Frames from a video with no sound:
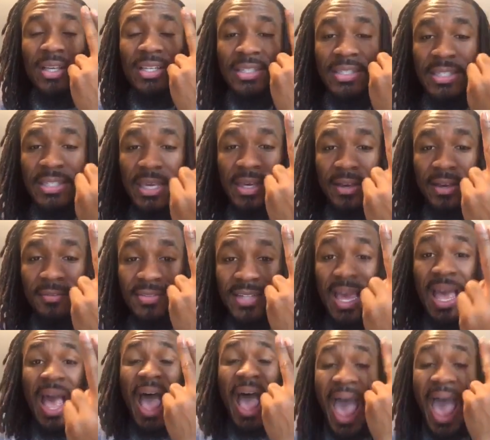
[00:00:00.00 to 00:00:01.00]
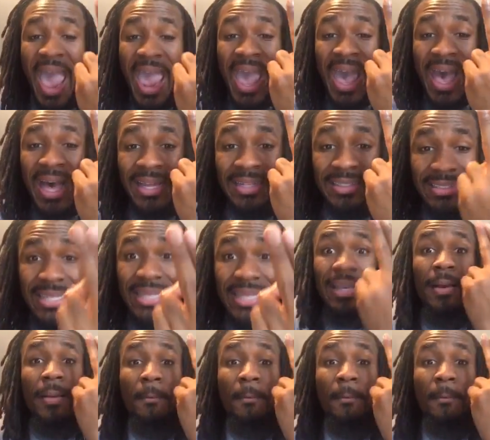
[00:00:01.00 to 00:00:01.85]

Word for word: gift and